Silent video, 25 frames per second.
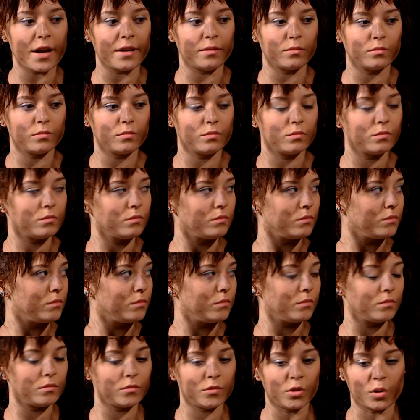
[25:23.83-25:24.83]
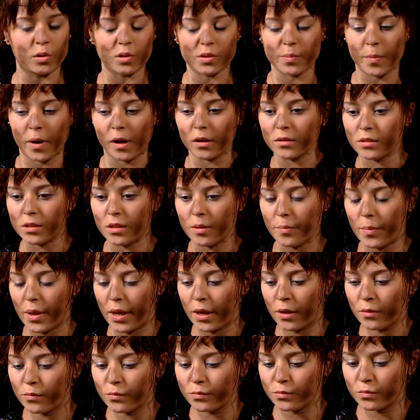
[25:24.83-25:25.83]
All right, you're
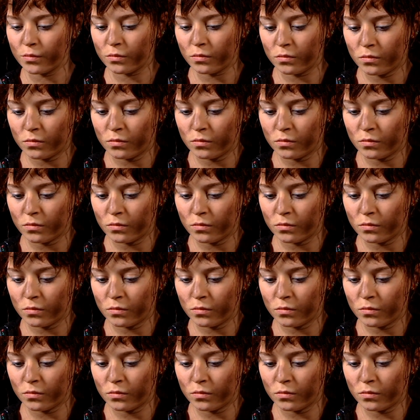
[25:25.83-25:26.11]
smarter than me.